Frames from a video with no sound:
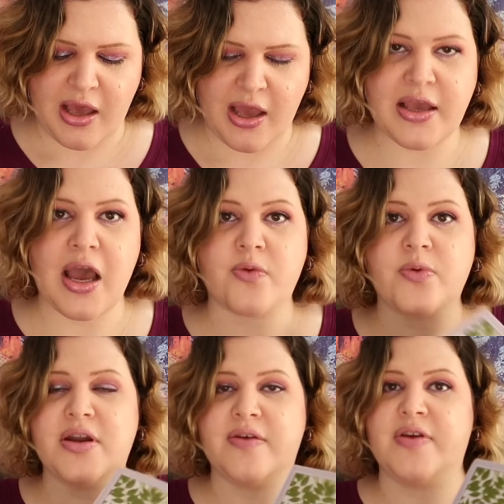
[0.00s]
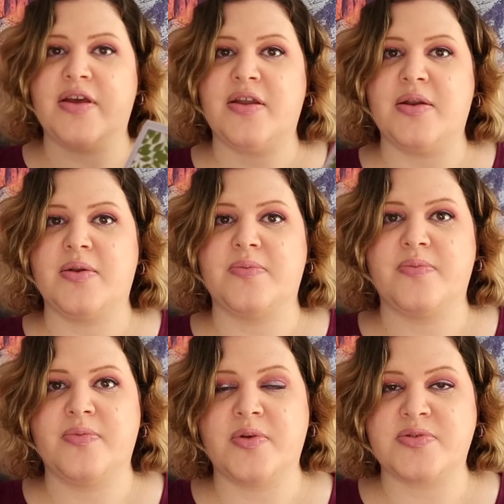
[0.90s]
I got rid of it,
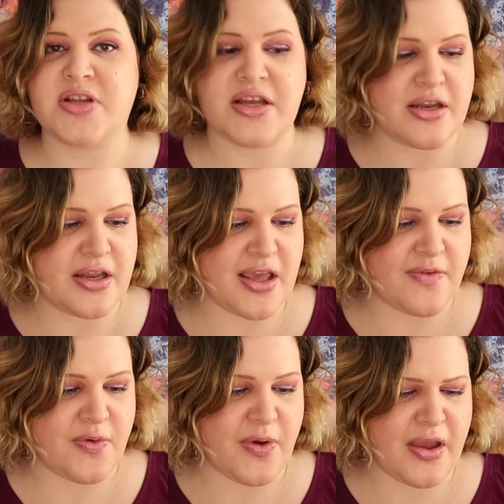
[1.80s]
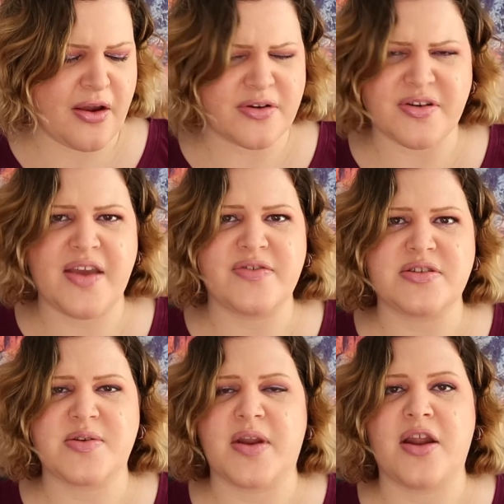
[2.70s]
stuck it in a giveaway, or gave it
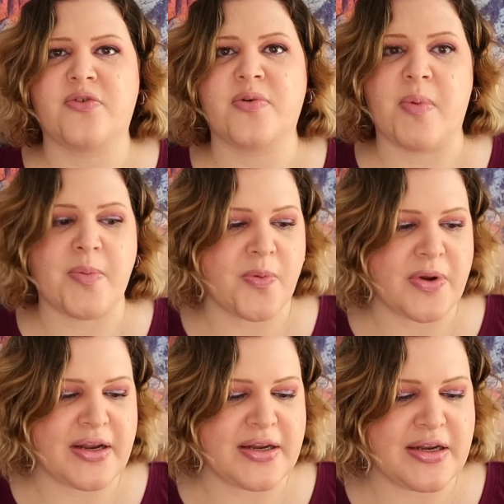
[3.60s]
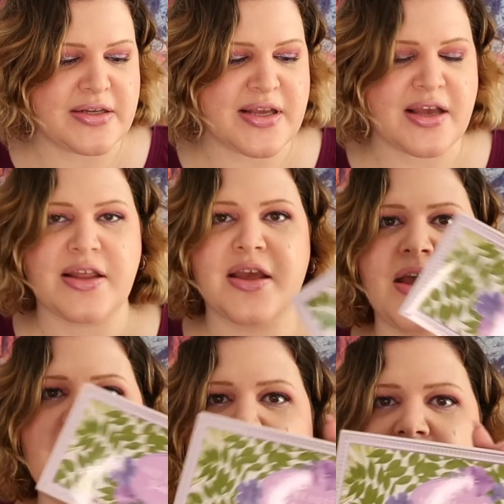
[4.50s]
to someone. I don't remember what I did exactly,
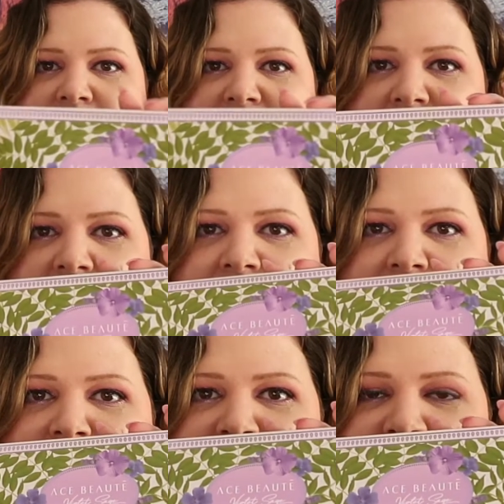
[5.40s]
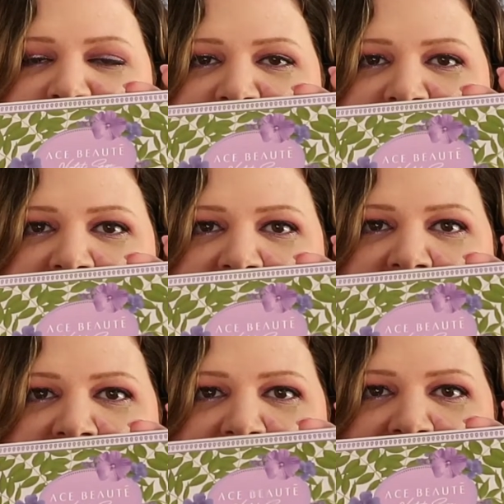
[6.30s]
but
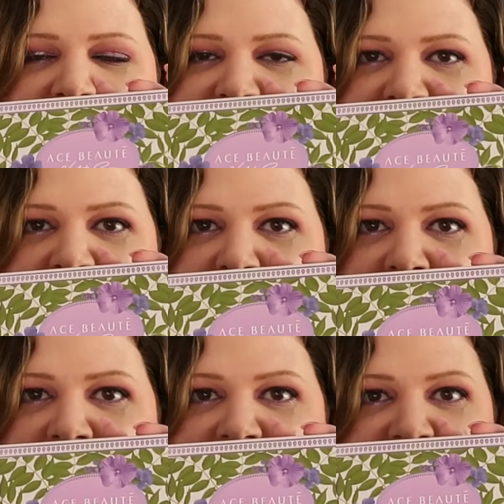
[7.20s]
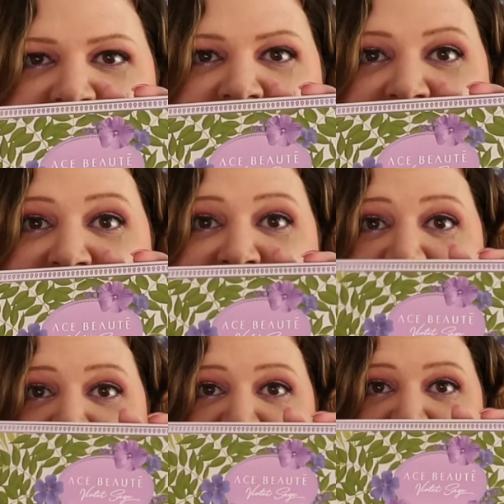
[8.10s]
yeah, I have a lot of palettes with very
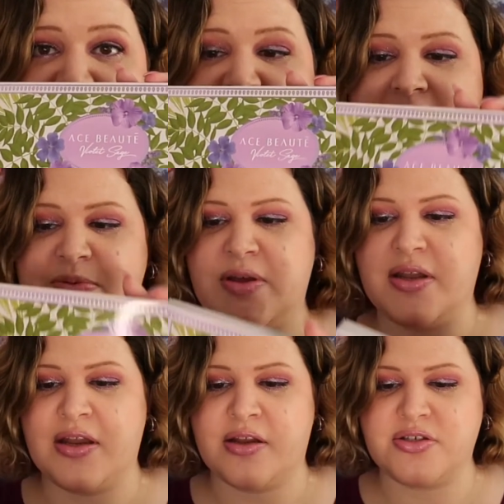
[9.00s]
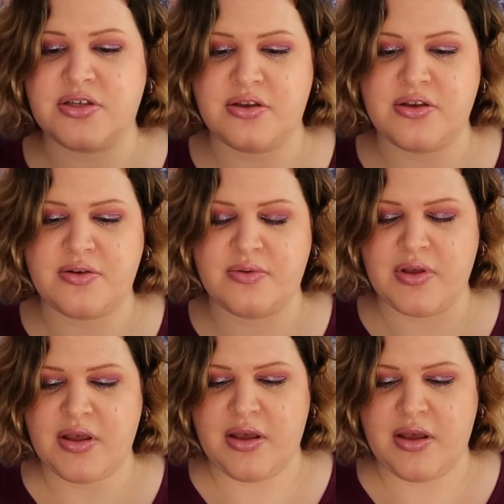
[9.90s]
similar shades in this one, and I'll show you.